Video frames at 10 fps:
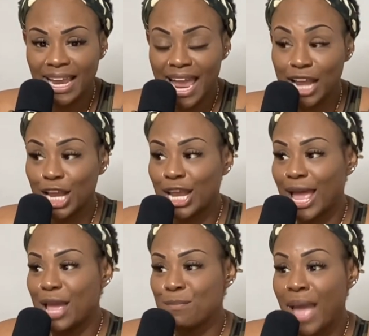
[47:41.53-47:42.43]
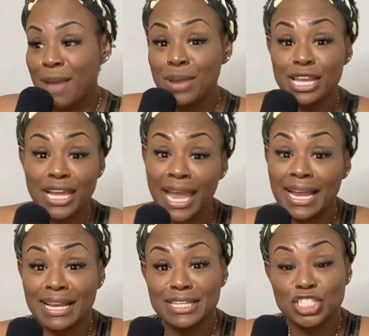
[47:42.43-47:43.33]
And then it made me look at
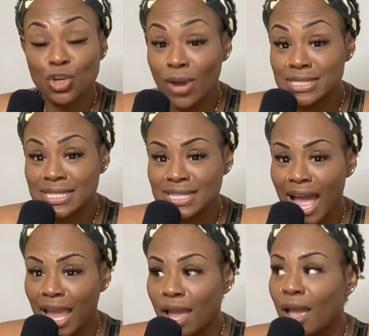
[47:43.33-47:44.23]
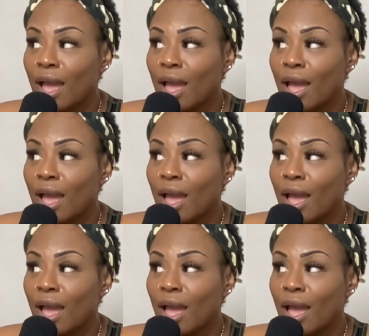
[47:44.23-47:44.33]
choices like